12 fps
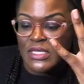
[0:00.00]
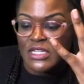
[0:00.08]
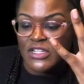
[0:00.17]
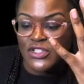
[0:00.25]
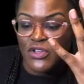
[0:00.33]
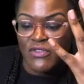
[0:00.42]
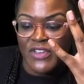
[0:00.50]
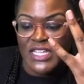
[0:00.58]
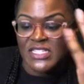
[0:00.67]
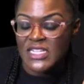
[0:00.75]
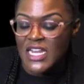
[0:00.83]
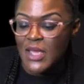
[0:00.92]
There's no
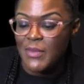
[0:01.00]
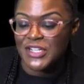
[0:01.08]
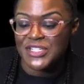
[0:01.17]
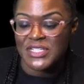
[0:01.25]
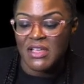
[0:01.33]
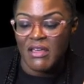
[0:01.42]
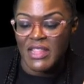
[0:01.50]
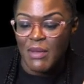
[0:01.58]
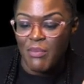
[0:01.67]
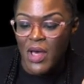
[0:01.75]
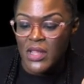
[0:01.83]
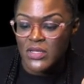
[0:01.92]
fancy name. I just call
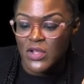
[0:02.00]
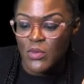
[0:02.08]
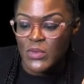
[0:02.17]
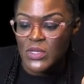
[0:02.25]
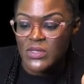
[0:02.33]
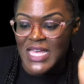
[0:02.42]
that polynomial.